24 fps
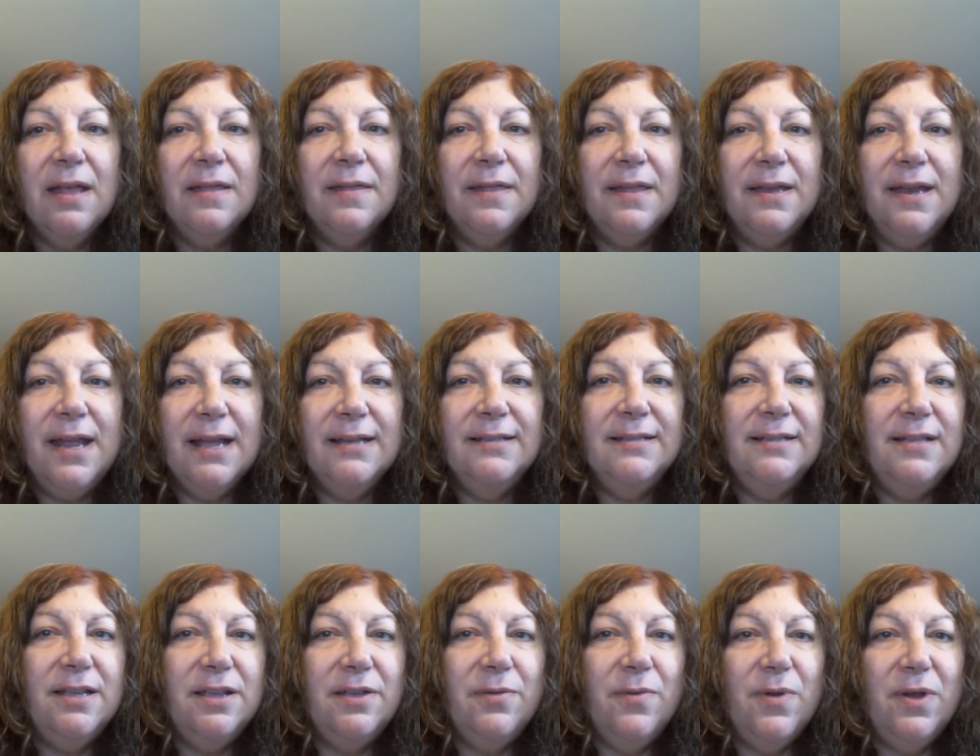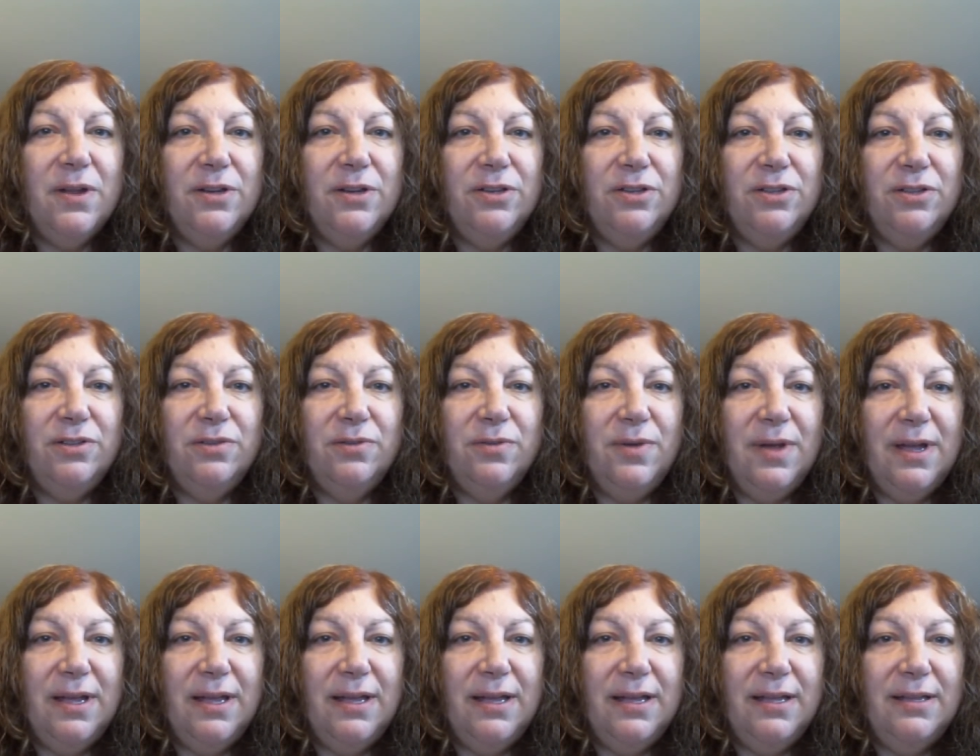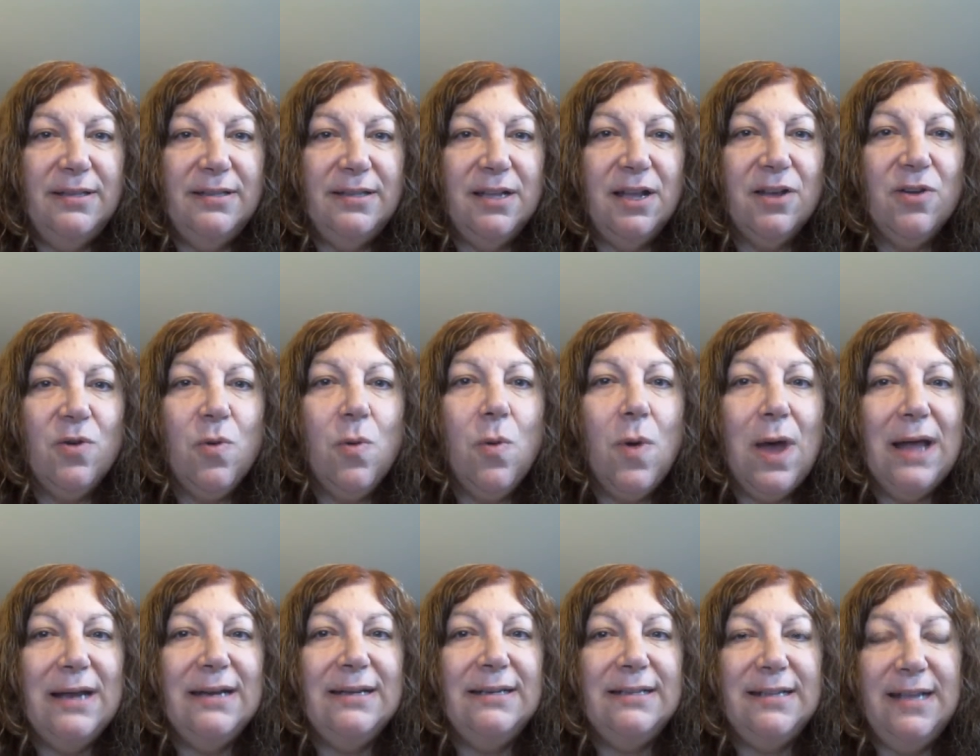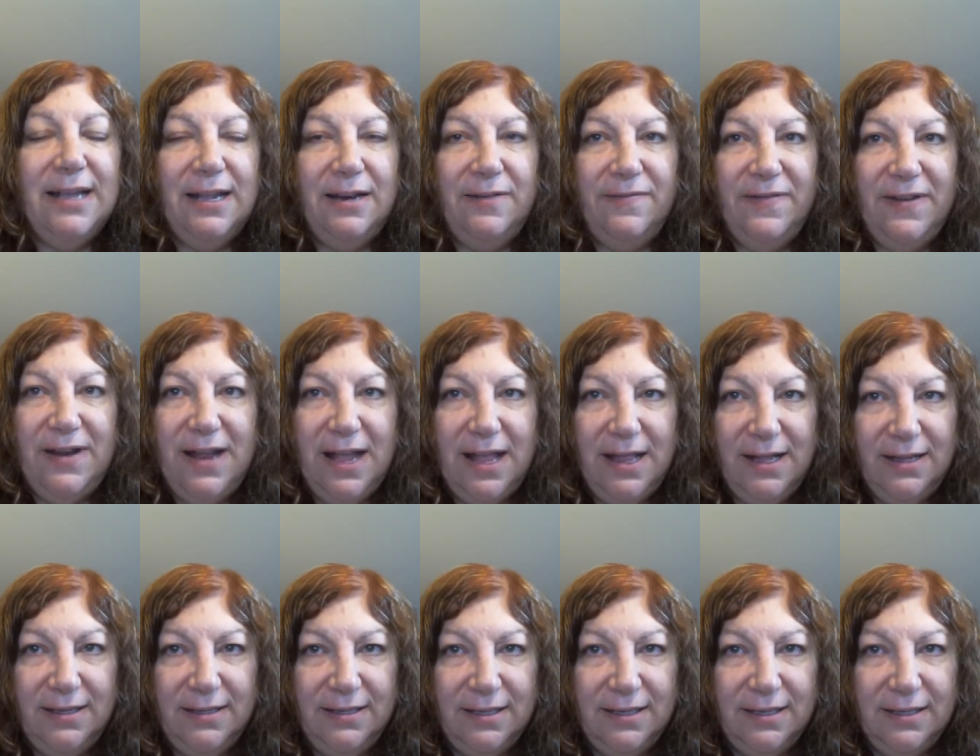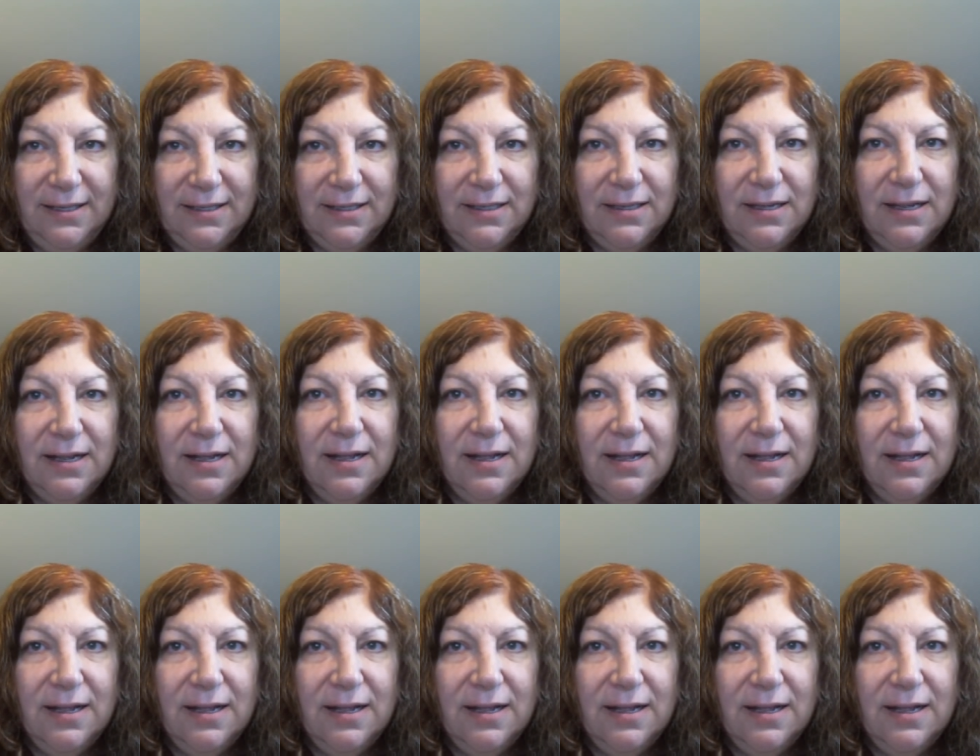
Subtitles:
The next thing you want to do is a quantitative analysis.